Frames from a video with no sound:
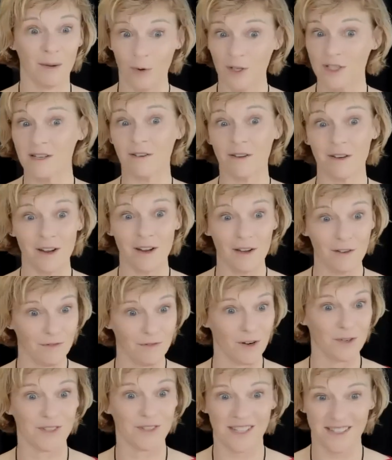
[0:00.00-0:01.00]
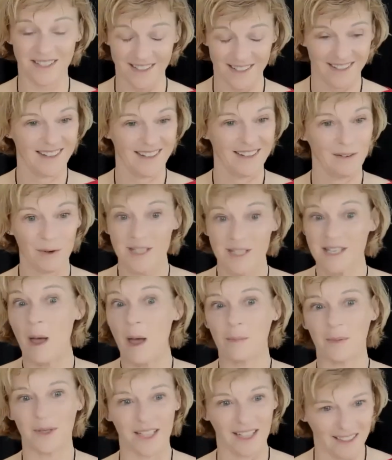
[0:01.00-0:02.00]
What's going on, folks? What's
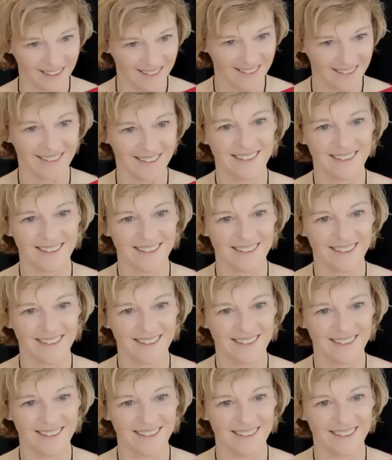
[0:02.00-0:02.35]
happening?